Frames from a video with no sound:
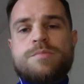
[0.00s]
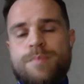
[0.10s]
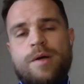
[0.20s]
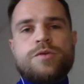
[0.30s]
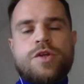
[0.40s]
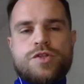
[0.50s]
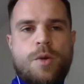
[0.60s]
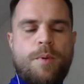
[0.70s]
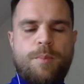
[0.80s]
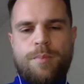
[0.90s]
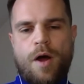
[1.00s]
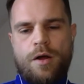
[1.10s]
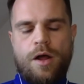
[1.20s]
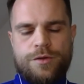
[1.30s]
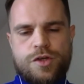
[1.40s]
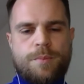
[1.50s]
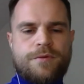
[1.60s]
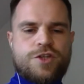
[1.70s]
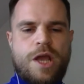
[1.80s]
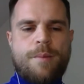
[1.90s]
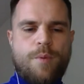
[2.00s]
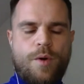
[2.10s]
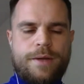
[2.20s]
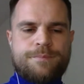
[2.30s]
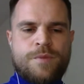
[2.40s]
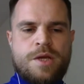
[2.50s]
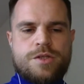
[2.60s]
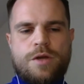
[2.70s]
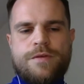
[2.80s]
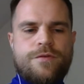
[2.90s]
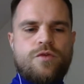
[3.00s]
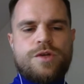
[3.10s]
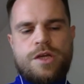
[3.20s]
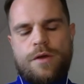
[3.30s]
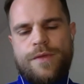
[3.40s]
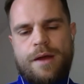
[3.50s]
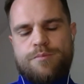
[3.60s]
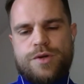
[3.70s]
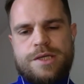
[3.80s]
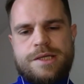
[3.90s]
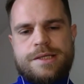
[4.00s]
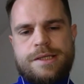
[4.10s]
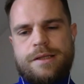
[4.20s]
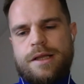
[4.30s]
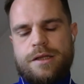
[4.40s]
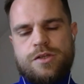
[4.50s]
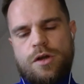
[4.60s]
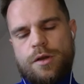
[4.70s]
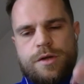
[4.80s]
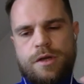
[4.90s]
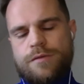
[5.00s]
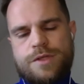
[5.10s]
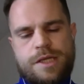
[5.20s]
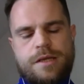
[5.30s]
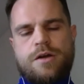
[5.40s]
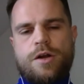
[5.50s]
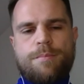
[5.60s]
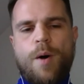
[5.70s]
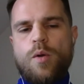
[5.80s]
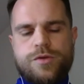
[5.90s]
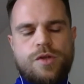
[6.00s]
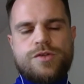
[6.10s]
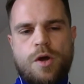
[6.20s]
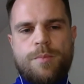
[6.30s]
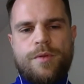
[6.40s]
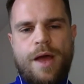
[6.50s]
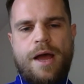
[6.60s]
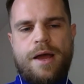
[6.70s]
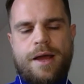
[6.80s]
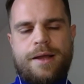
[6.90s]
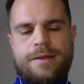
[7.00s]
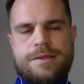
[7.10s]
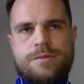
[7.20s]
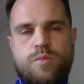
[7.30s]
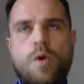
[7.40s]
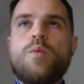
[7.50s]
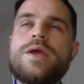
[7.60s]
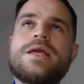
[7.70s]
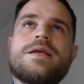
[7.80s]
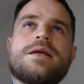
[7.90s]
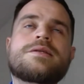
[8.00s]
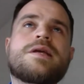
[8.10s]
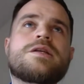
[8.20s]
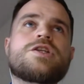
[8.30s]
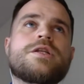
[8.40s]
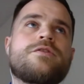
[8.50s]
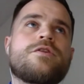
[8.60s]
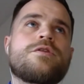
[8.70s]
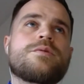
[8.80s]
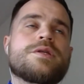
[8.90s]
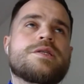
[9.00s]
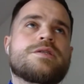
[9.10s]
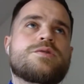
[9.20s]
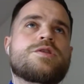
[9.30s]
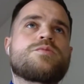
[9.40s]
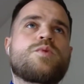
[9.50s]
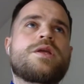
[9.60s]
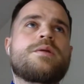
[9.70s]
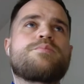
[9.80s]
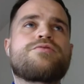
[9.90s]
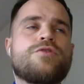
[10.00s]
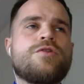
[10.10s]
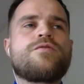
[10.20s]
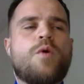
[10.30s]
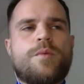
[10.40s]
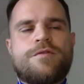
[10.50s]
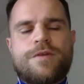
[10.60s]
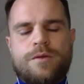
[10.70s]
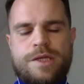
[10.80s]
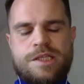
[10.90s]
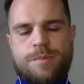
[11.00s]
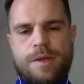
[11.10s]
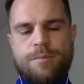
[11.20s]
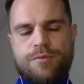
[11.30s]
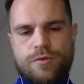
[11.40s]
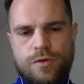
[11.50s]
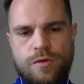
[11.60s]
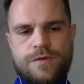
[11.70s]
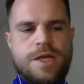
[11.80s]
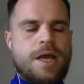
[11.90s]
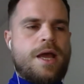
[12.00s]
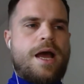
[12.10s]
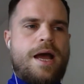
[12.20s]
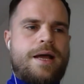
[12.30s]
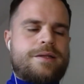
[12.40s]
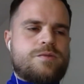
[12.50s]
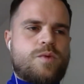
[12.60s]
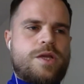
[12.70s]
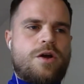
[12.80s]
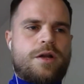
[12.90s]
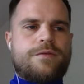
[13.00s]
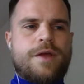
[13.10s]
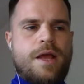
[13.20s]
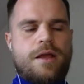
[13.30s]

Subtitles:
is built on top of SharePoint. So if you've already got that pre-existing, then Atollo can obviously kind of bolt on top of that. And what we essentially do is we improve what we feel needs to be improved, and we kind of